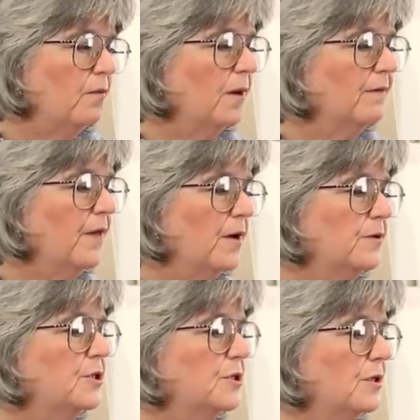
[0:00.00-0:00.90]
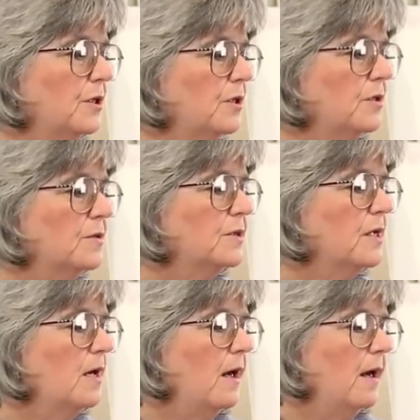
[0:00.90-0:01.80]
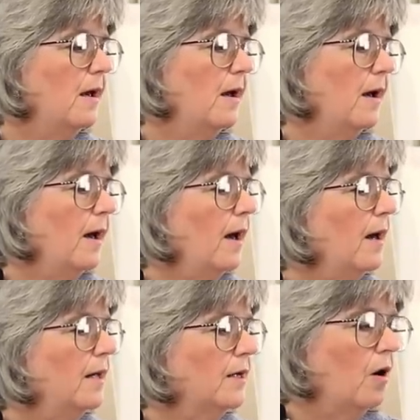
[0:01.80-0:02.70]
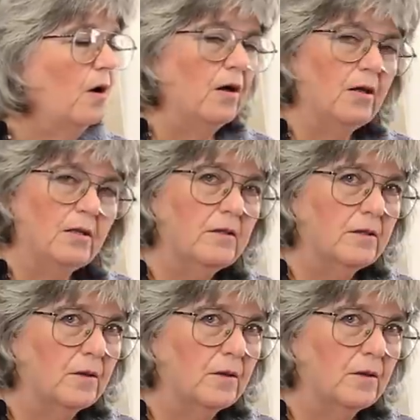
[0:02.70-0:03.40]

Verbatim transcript: one of those, you can use an awl